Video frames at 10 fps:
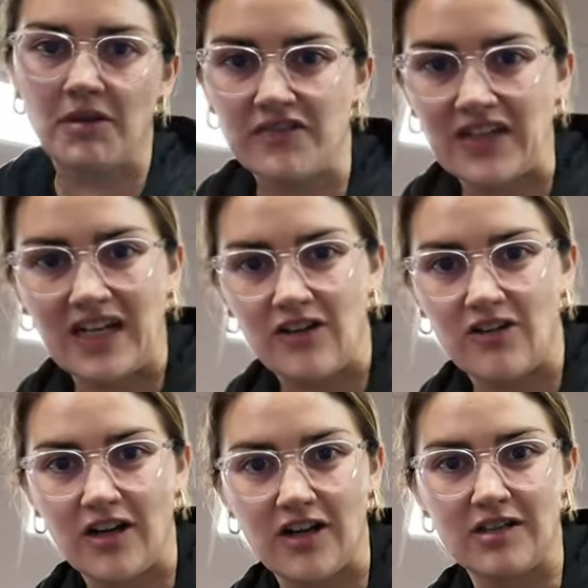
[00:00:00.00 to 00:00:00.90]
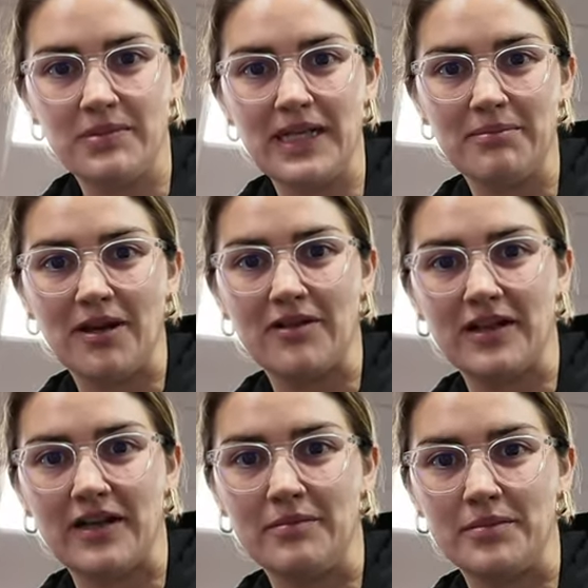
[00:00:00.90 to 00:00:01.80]
might think I look like a complete
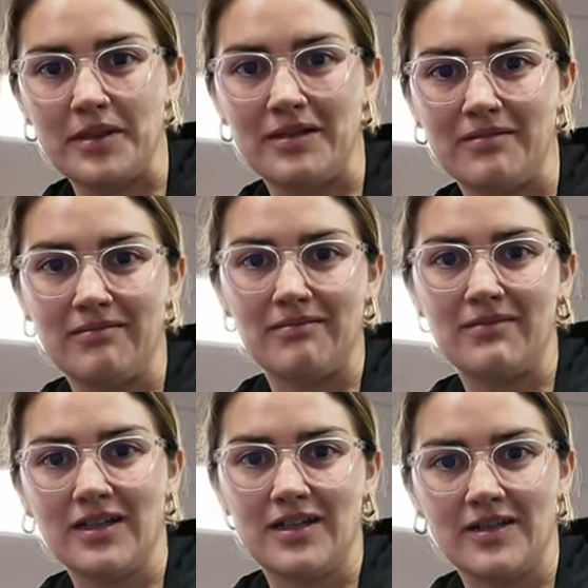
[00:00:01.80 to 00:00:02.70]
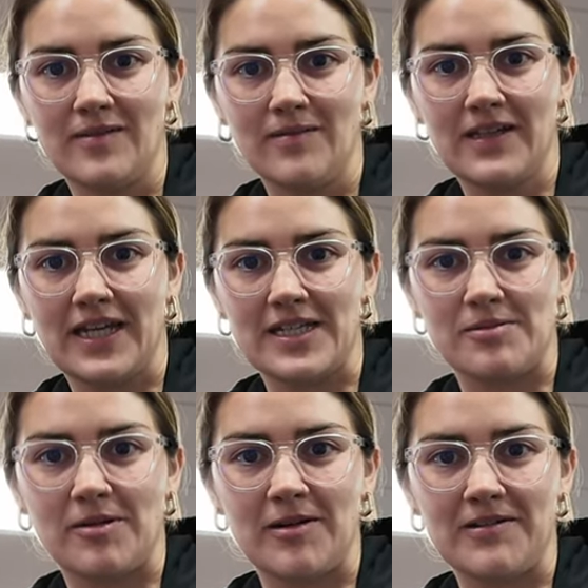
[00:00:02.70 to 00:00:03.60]
plonker, but guess
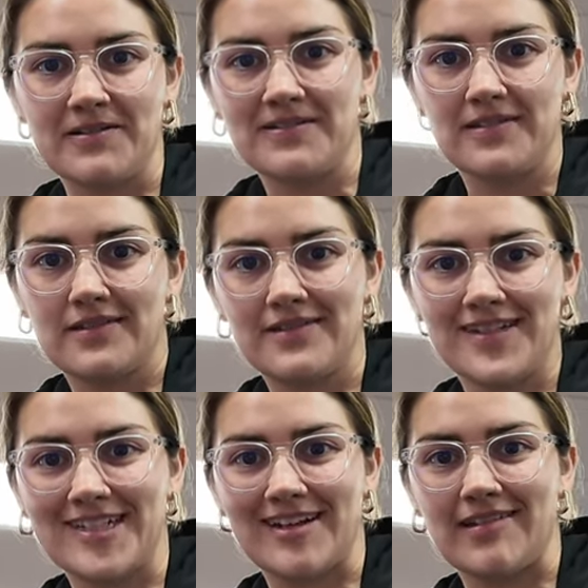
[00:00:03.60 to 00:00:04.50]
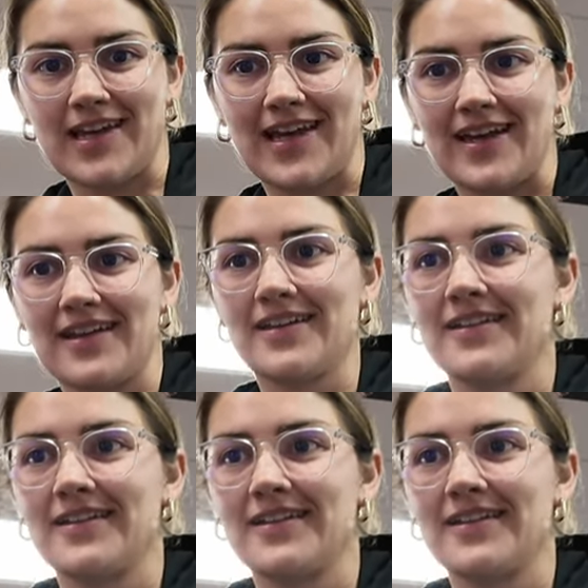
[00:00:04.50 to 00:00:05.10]
what? I don't care.